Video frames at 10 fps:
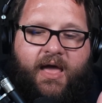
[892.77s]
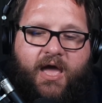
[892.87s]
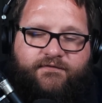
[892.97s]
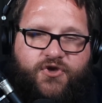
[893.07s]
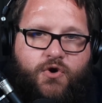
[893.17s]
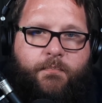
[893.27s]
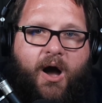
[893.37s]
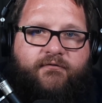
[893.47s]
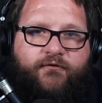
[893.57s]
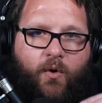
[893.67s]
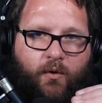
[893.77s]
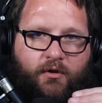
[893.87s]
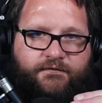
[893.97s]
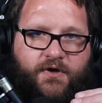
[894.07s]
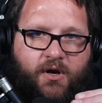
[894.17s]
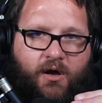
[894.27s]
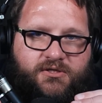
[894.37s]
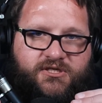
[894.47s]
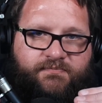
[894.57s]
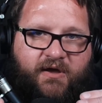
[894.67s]
If you buff all of the
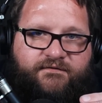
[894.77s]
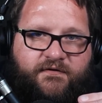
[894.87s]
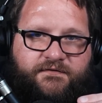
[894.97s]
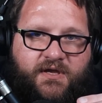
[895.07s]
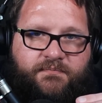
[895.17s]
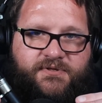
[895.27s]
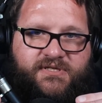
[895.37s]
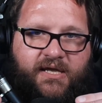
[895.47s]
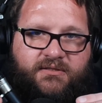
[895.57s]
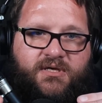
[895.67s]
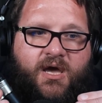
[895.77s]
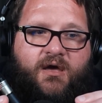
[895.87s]
classes by 15%,